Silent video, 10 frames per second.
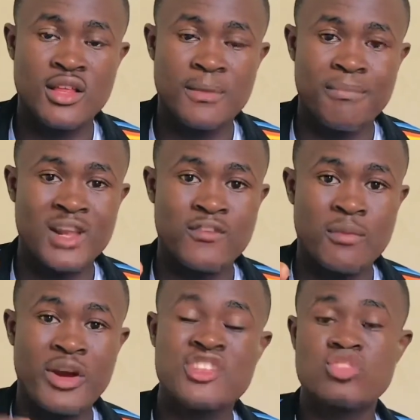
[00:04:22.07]
platform,
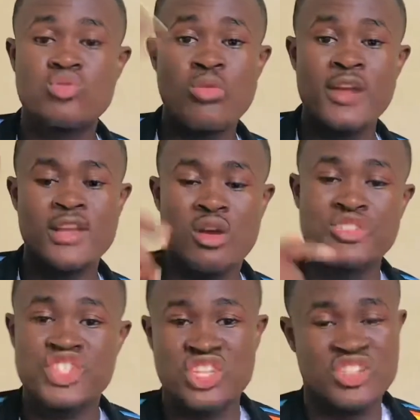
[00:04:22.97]
right, scroll right down,
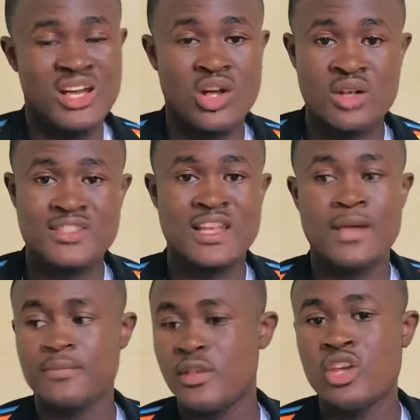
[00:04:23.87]
change account type,
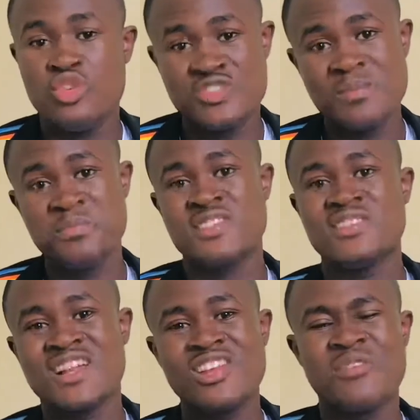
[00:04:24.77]
you see business, they
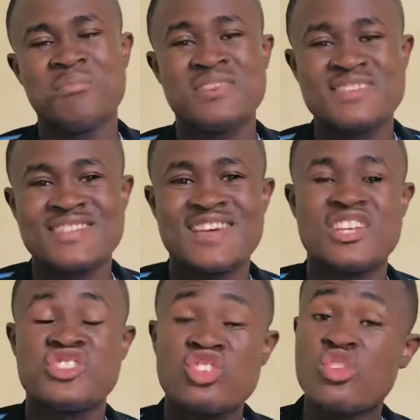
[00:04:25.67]
click on business, guys,
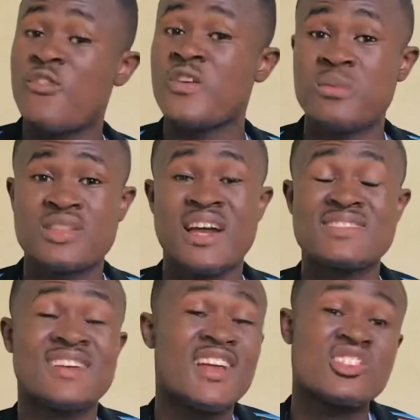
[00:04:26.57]
just confirm it, guys,
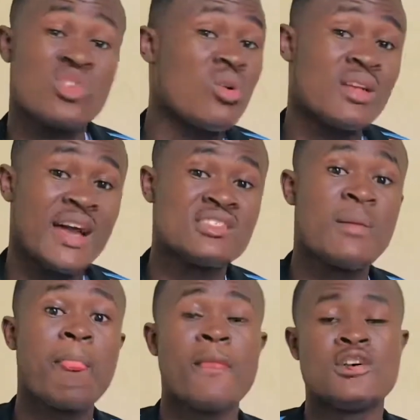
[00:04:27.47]
and that's all, guys.
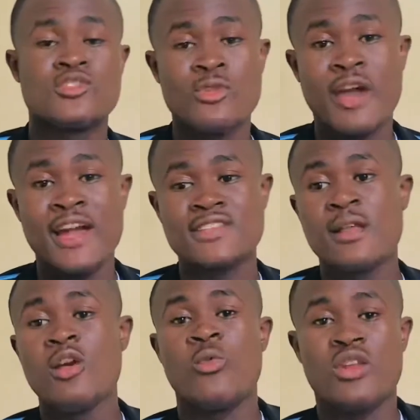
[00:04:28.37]
So guys,
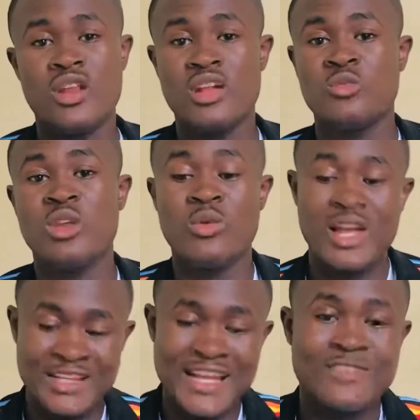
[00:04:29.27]
without
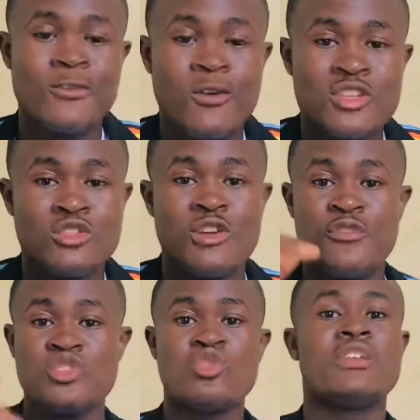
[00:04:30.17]
that, according to our
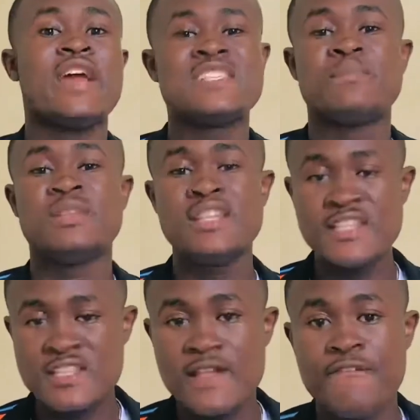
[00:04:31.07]
video, guys,
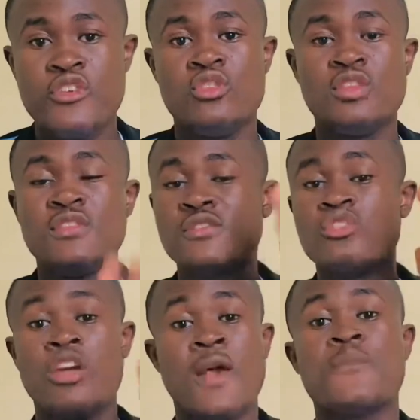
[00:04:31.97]
please, if this video
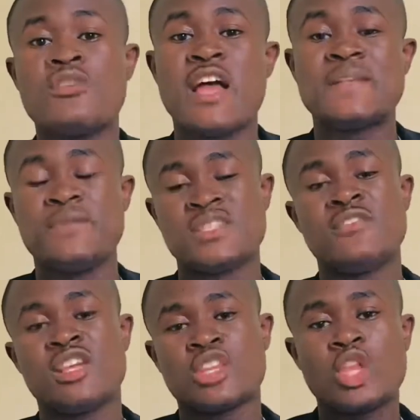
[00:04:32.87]
help you, guys, please give
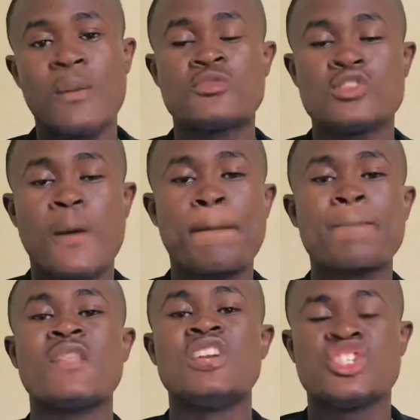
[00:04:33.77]
it a thumbs up,
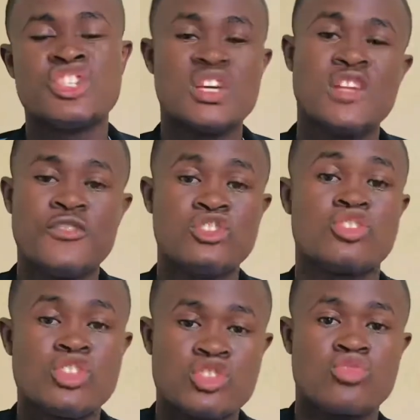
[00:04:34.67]
share the video,
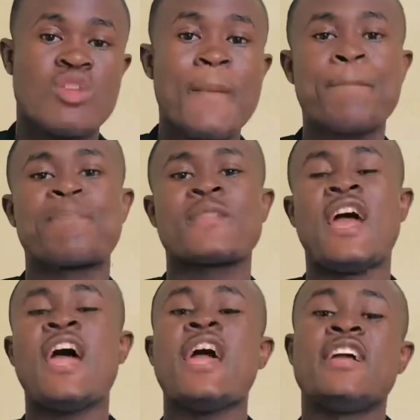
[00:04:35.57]
subscribe,
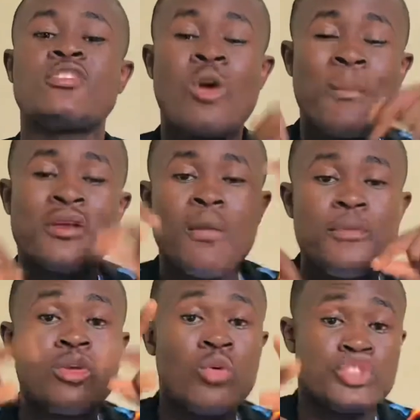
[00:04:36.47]
and comment down below
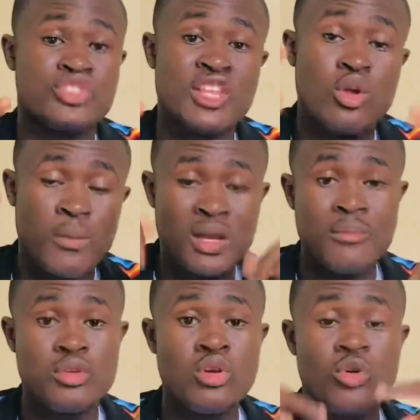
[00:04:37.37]
what you think, comment down
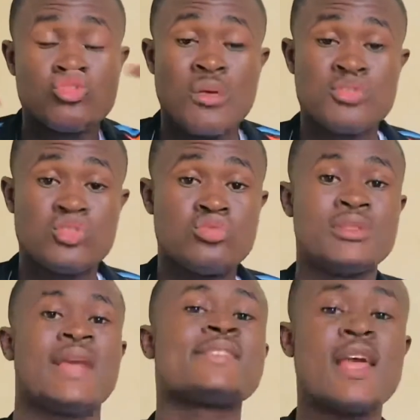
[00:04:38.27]
below what you want me to do
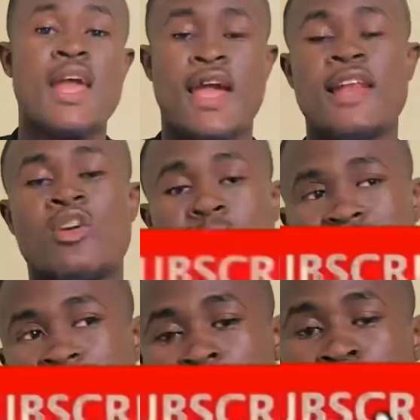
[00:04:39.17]
next, and comment down
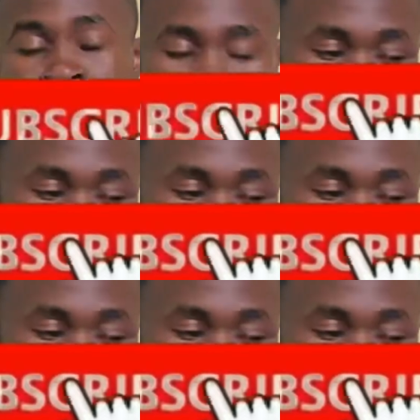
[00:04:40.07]
below your thoughts. All